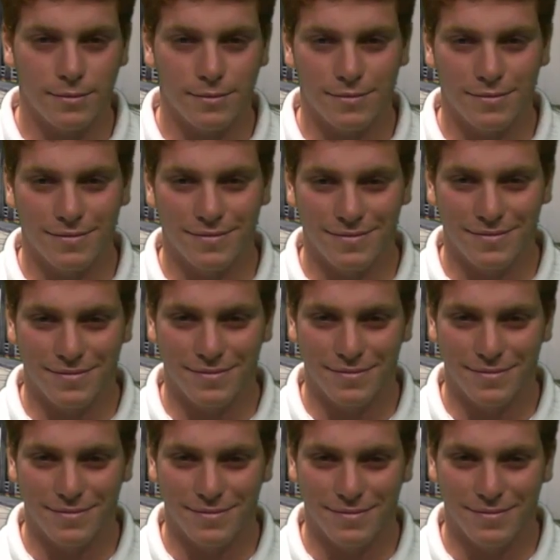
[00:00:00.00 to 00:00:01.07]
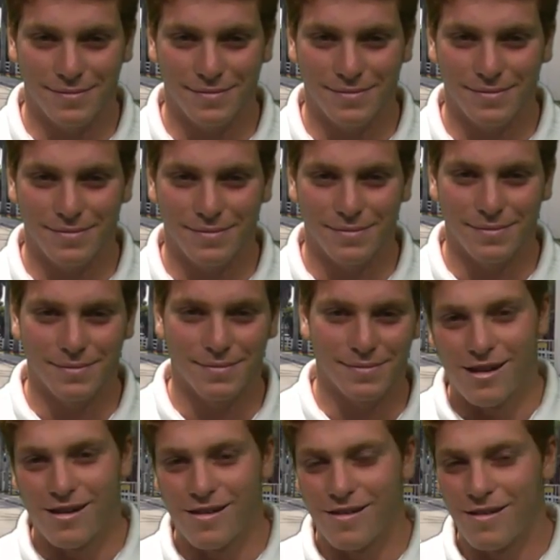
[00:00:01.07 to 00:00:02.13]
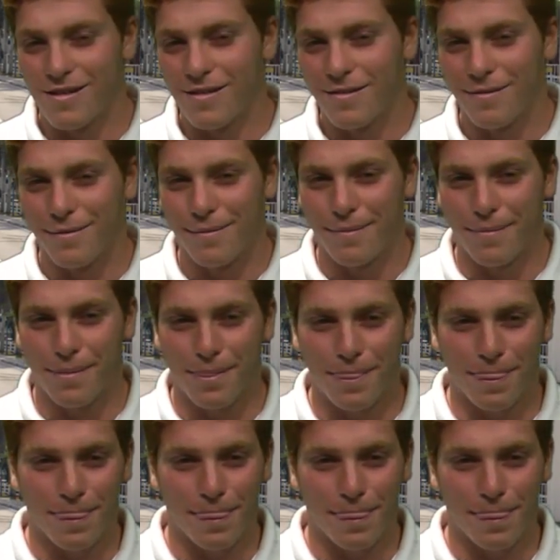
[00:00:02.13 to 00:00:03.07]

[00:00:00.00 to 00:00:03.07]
(not speaking)